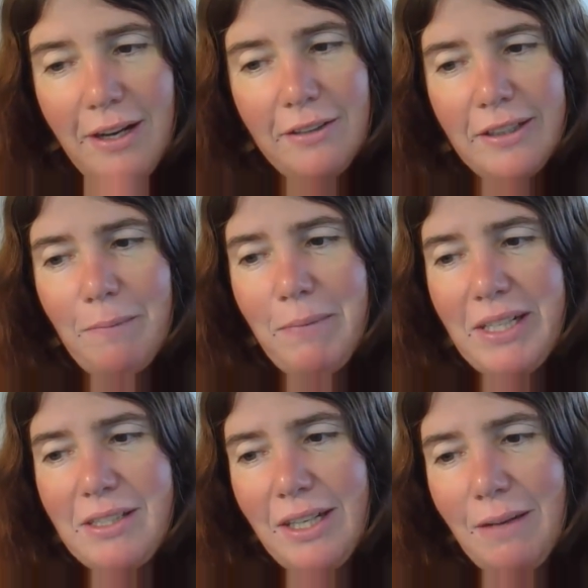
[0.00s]
I don't like a
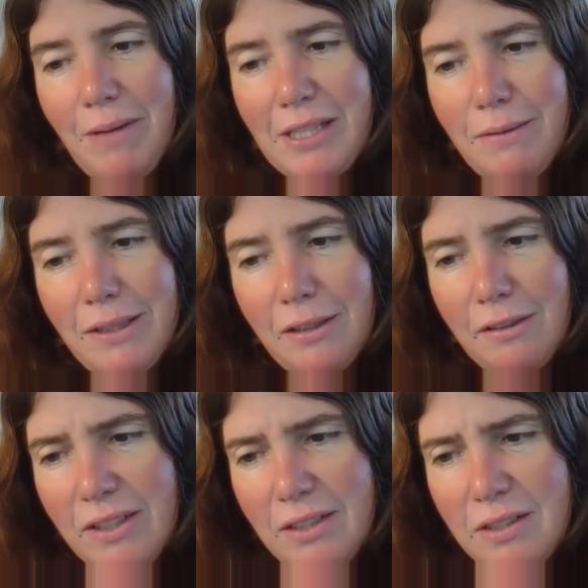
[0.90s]
big city. It makes me
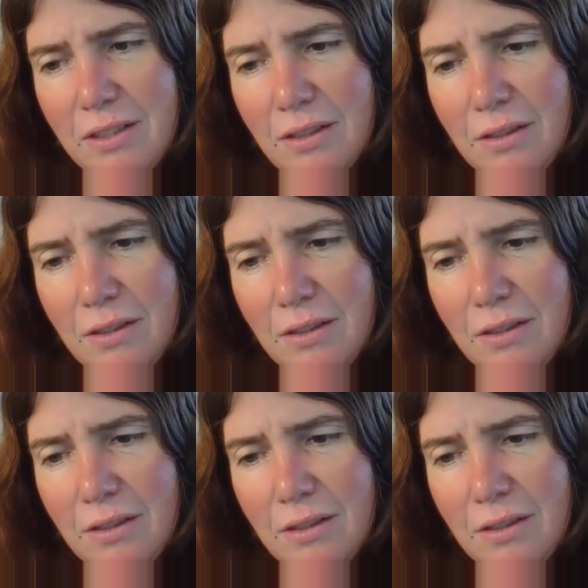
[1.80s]
nervous.